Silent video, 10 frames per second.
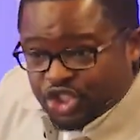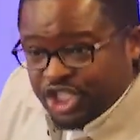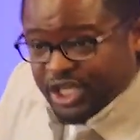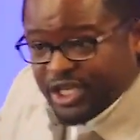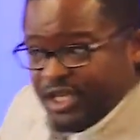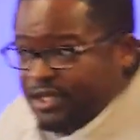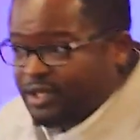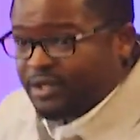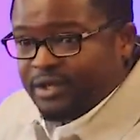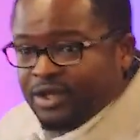to see.
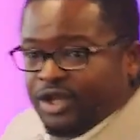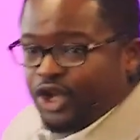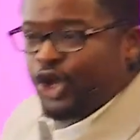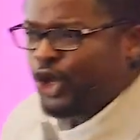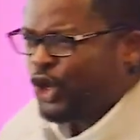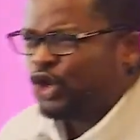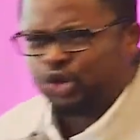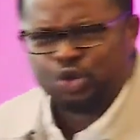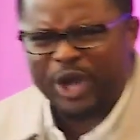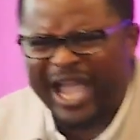
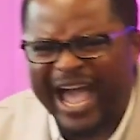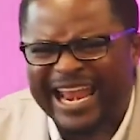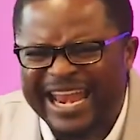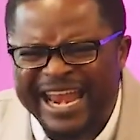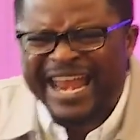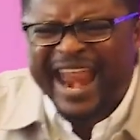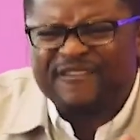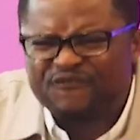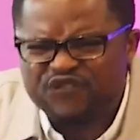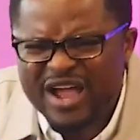You
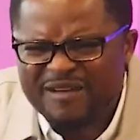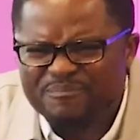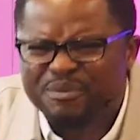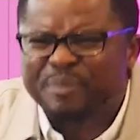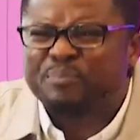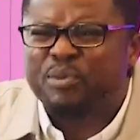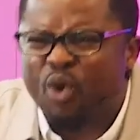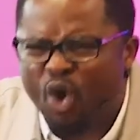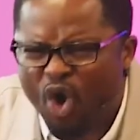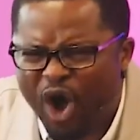can never be
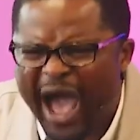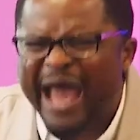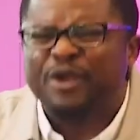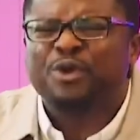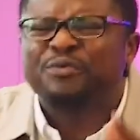poor